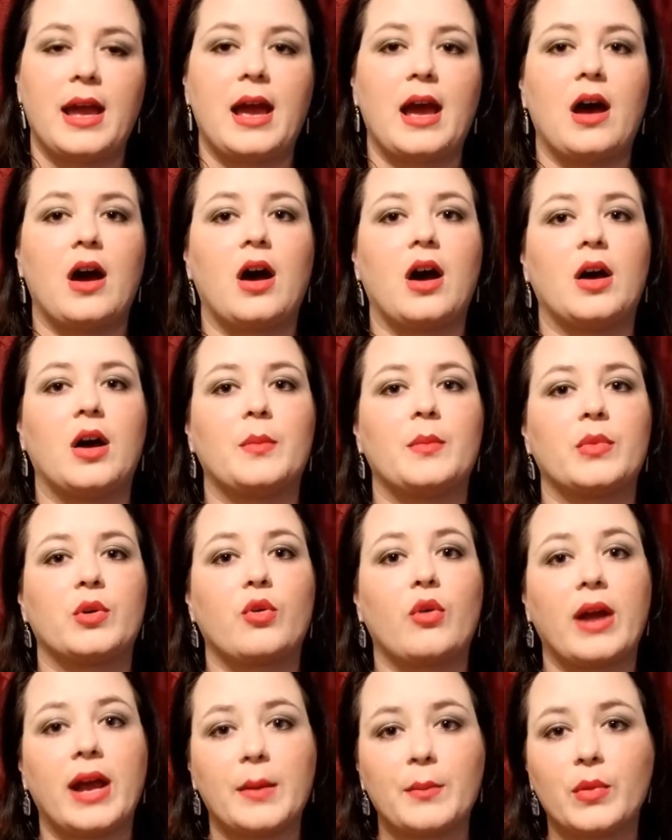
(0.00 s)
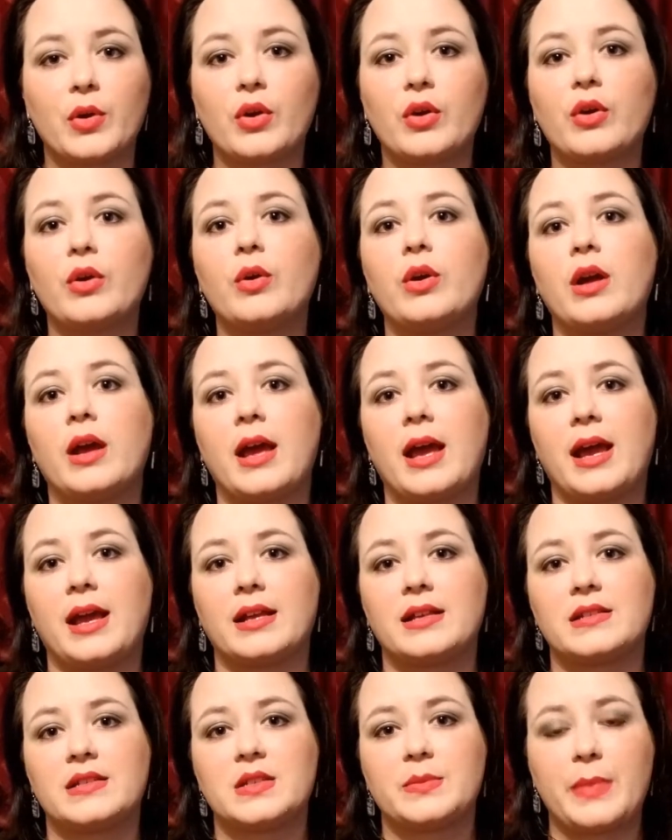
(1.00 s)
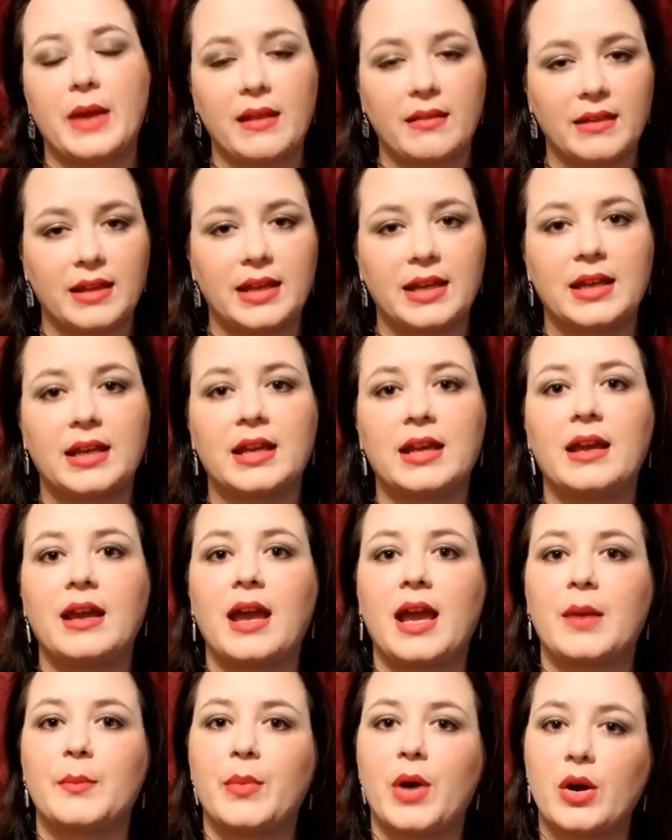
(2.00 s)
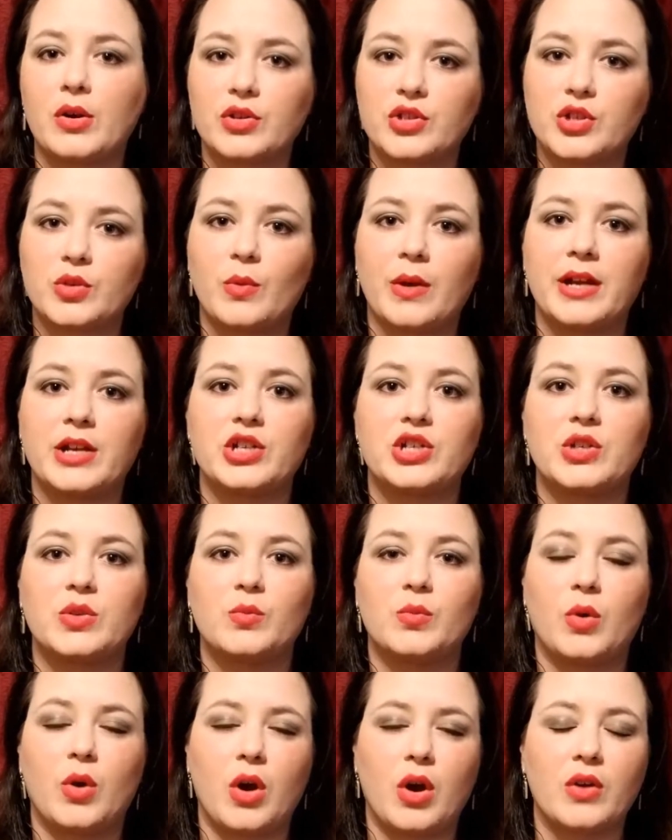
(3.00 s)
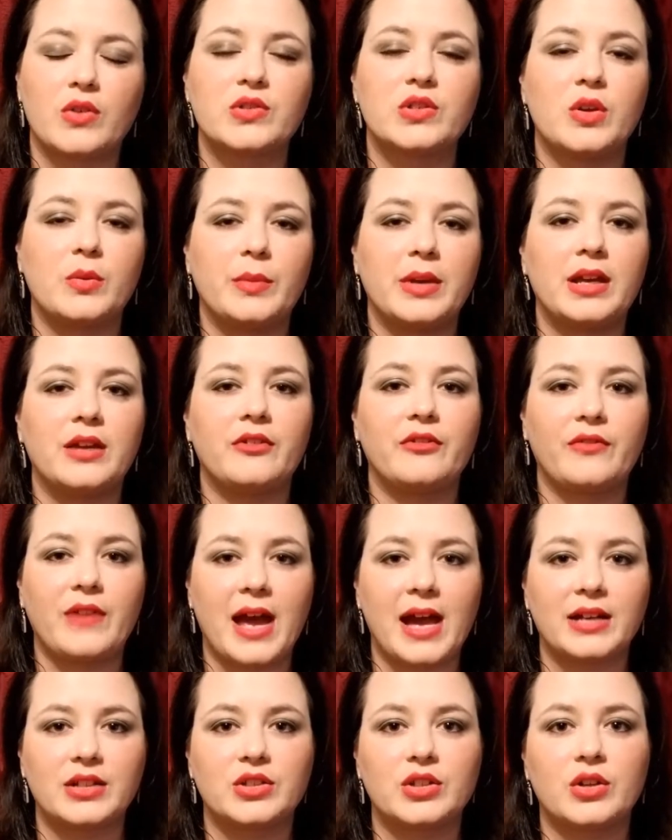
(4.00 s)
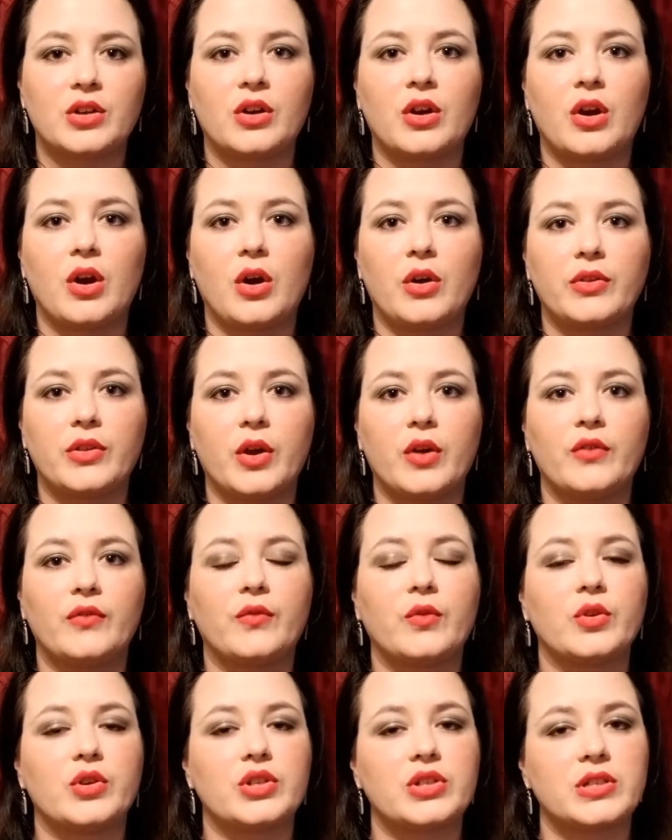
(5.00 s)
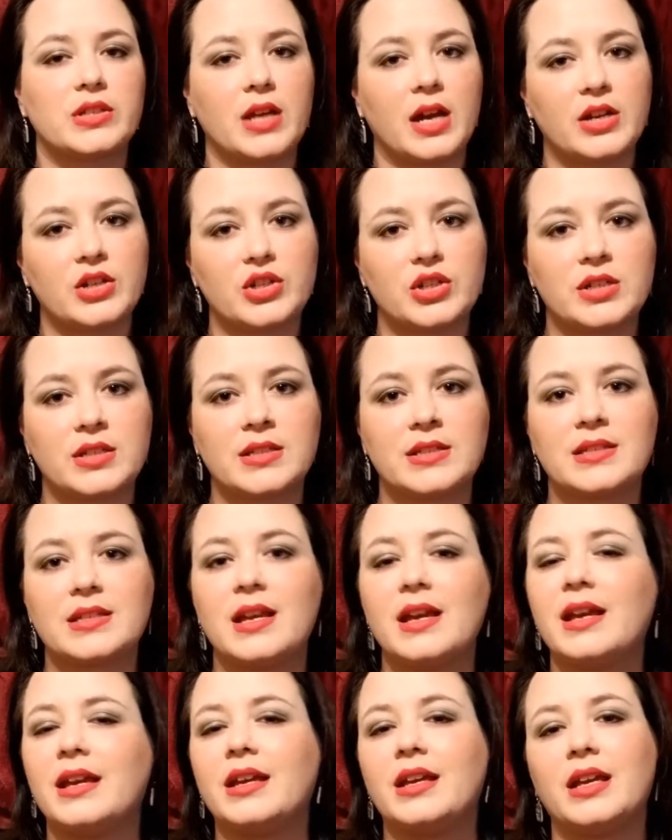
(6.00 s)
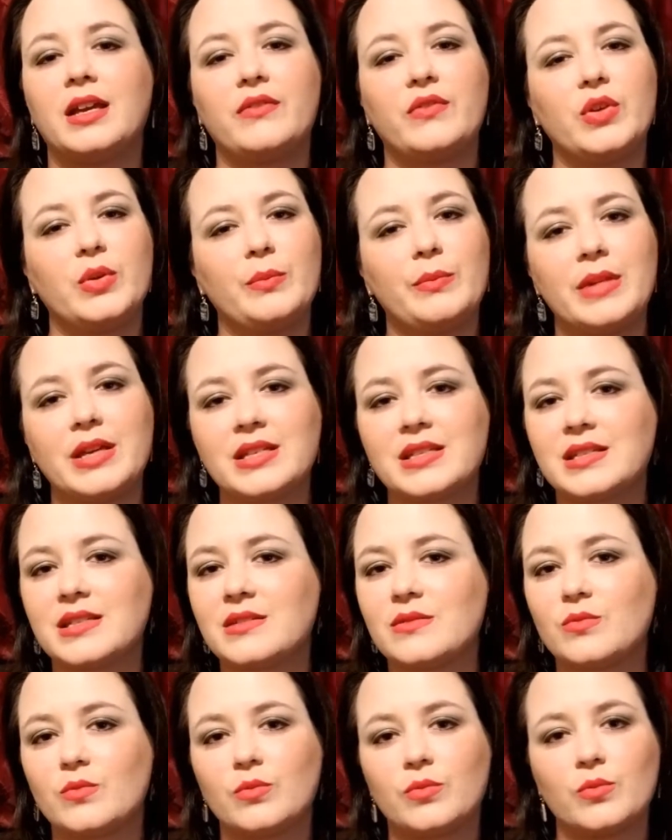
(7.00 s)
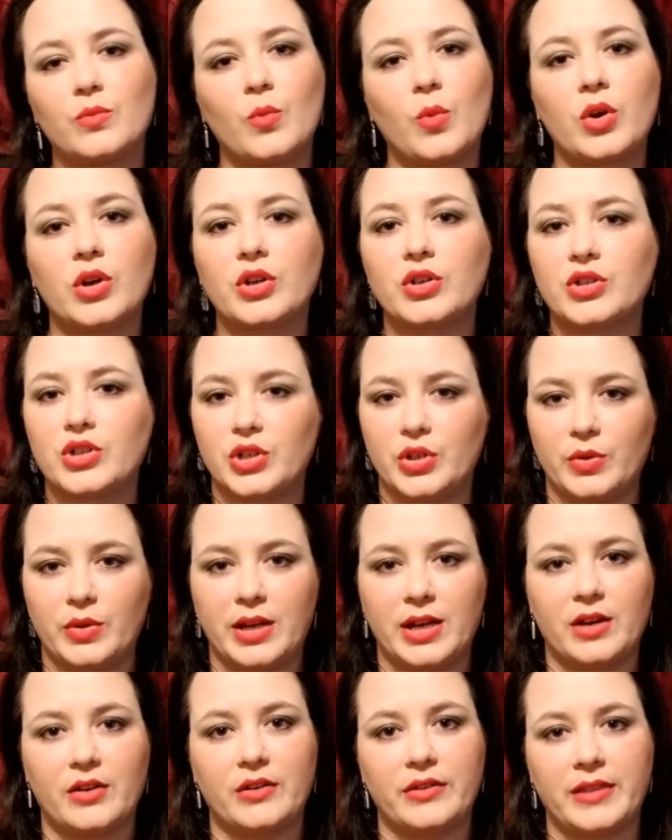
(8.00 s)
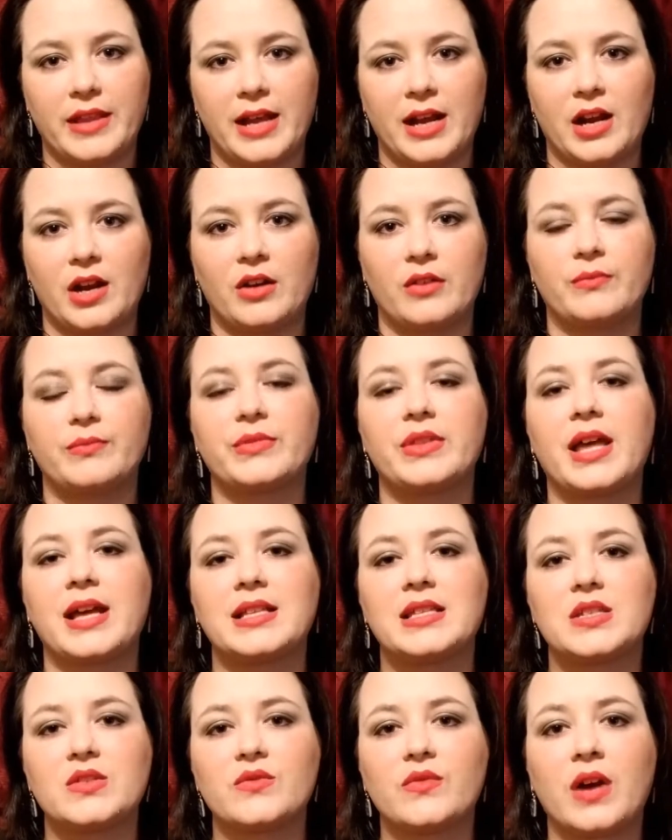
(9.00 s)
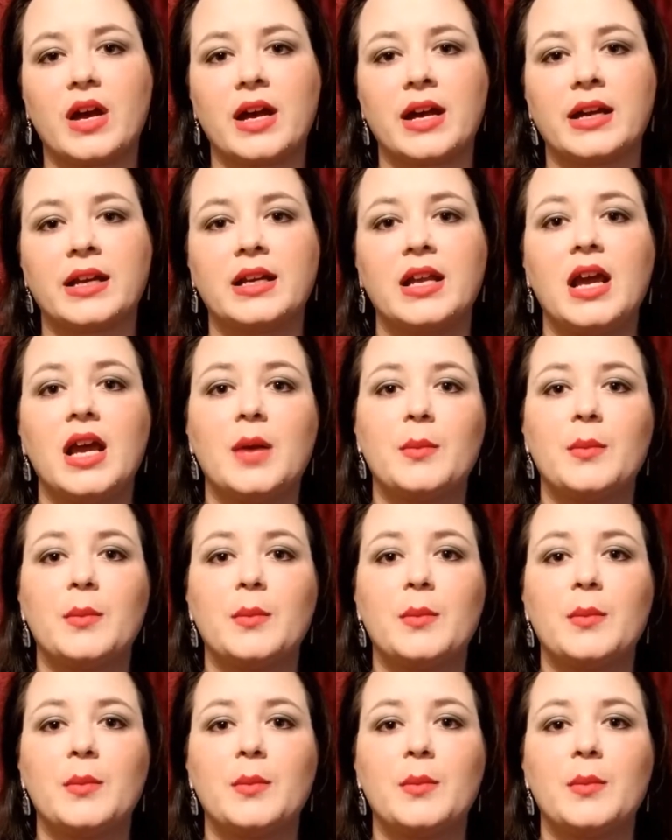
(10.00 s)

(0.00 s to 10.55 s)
Grammar and spelling and punctuation will also be a factor, although for discussions, if you miss 1 or 2 here and there, that's fine.